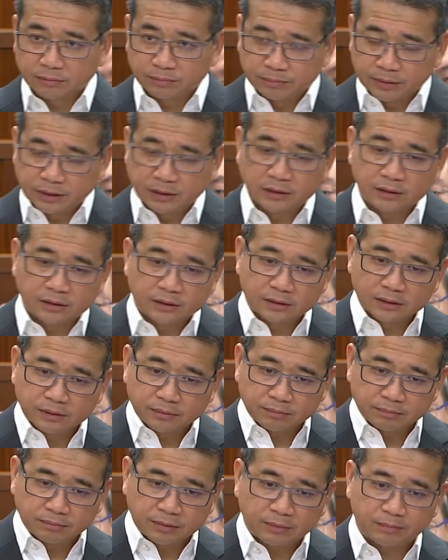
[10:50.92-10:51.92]
or the bill
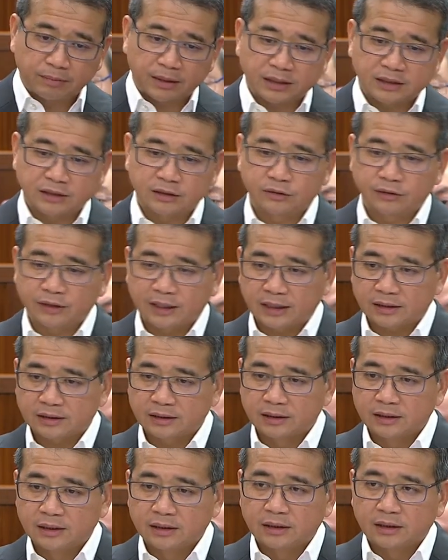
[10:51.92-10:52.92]
being passed into the
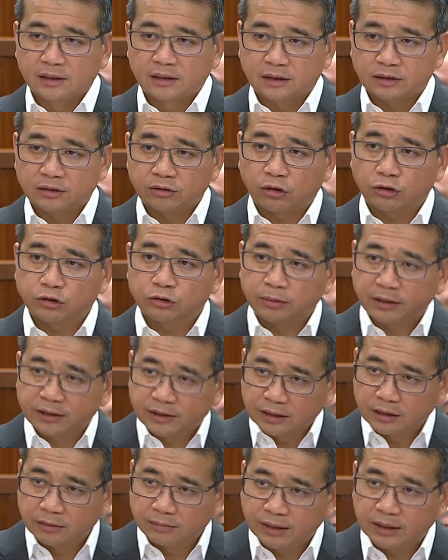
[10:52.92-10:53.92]
Act doesn't
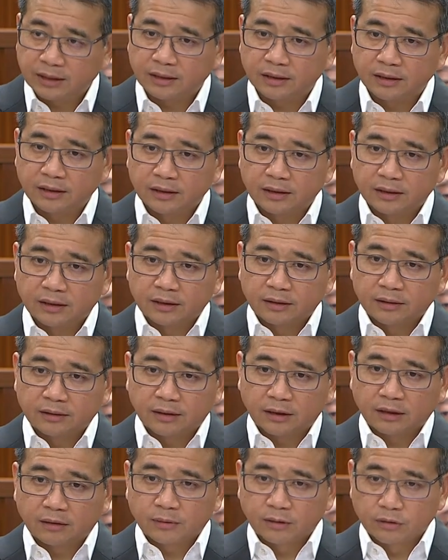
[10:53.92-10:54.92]
automatically mean
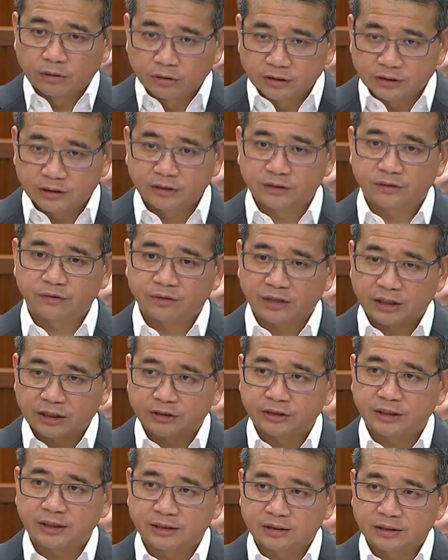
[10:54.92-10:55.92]
there will be a whole series of
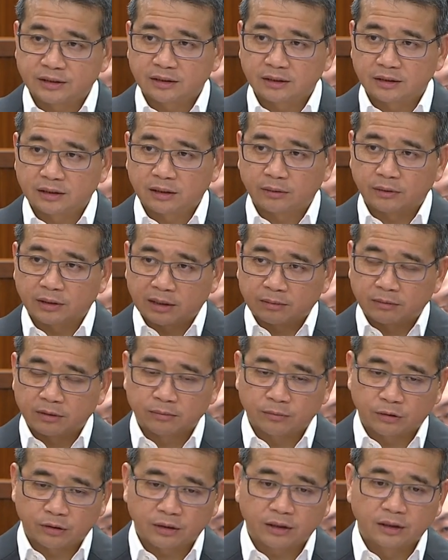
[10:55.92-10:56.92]
countries that will come
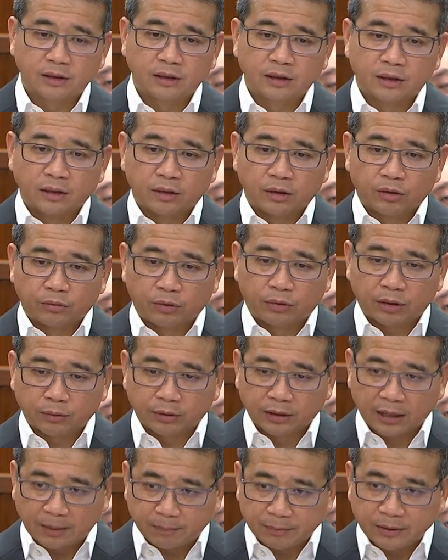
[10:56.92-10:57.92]
on board. What
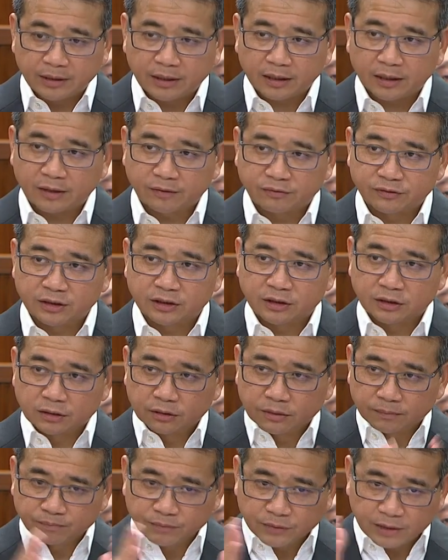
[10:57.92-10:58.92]
will happen thereafter is
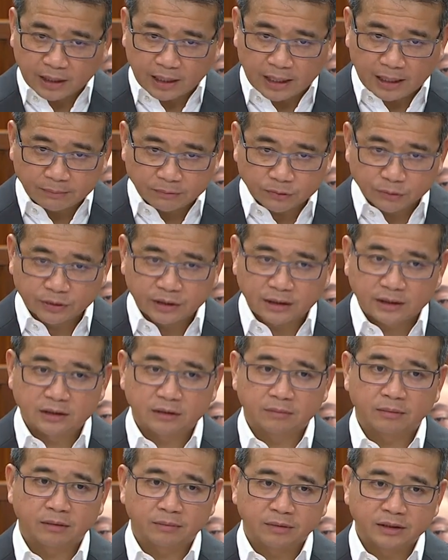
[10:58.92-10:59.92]
Armed with
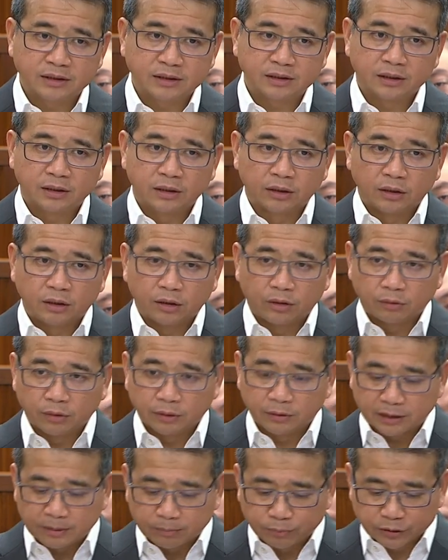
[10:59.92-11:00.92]
these amendments,
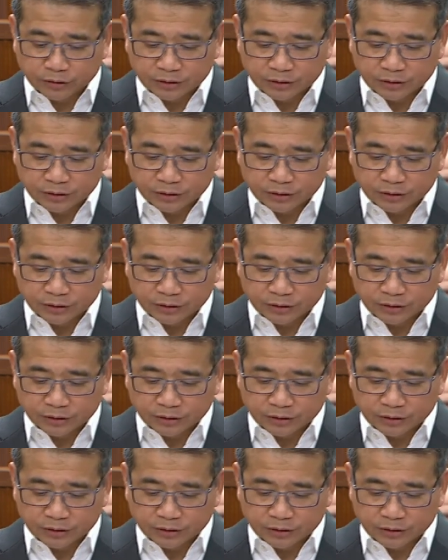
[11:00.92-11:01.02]
we will then